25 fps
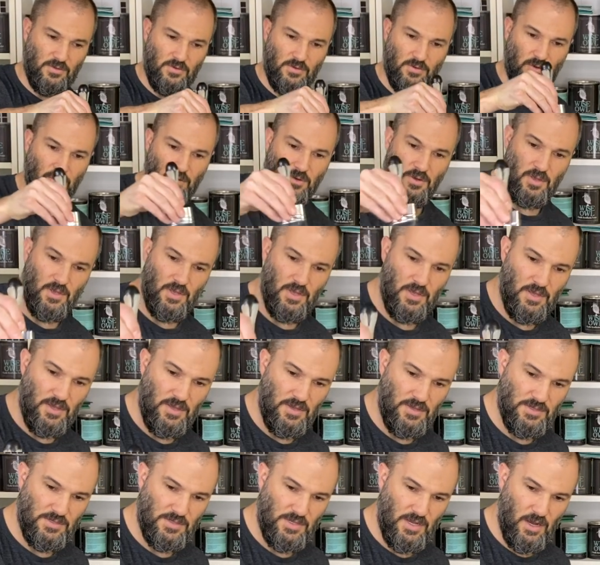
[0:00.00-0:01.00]
So
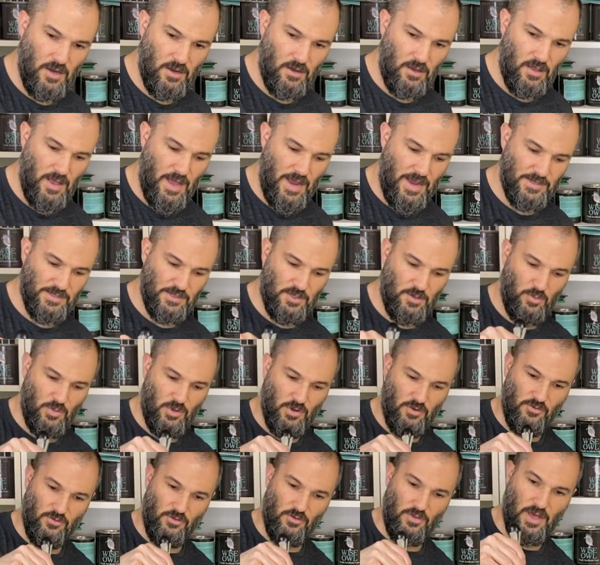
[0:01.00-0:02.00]
you see how glassy,
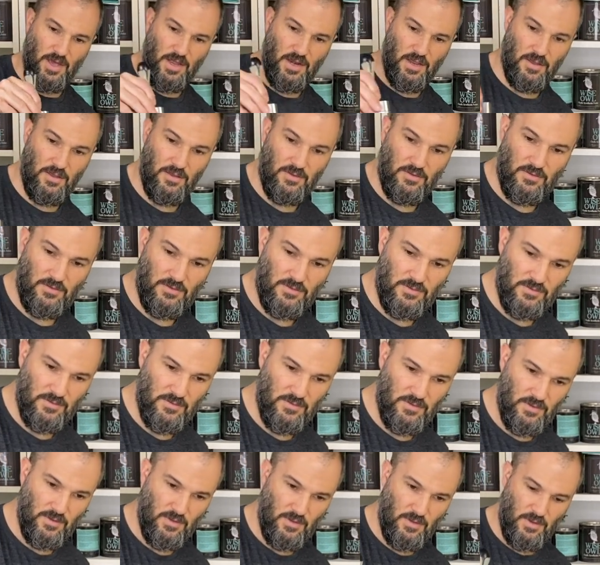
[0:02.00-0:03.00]
beautiful that
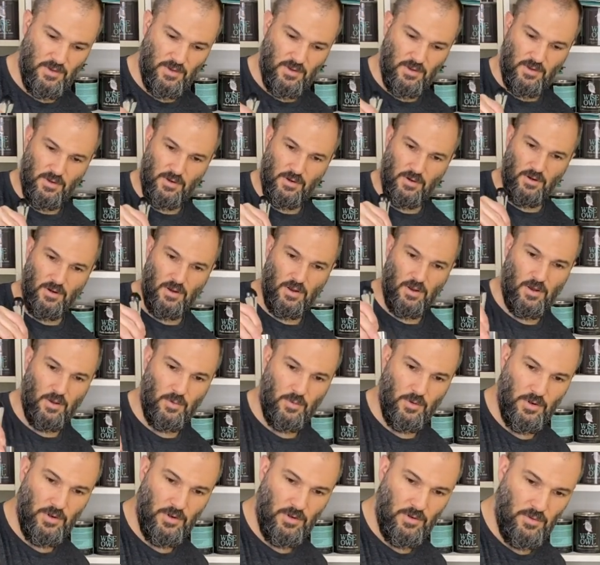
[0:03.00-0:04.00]
is? All
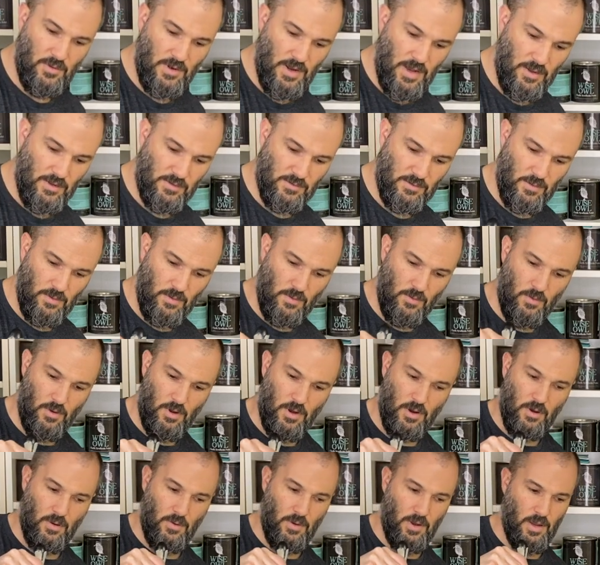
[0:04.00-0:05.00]
I'm gonna do now is I'm gonna
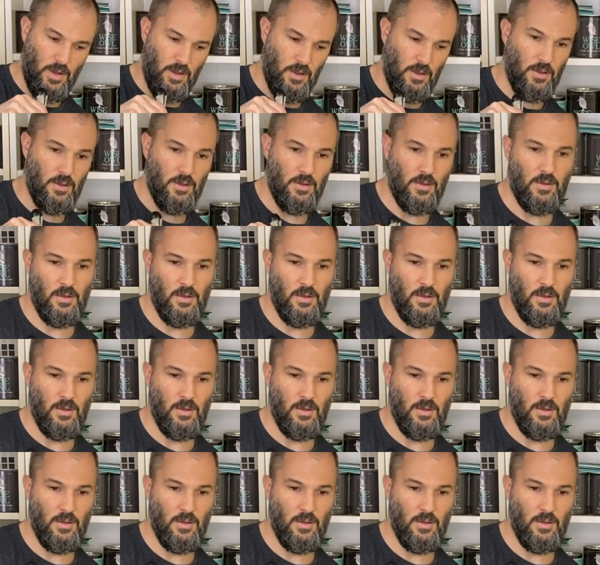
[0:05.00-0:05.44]
walk away.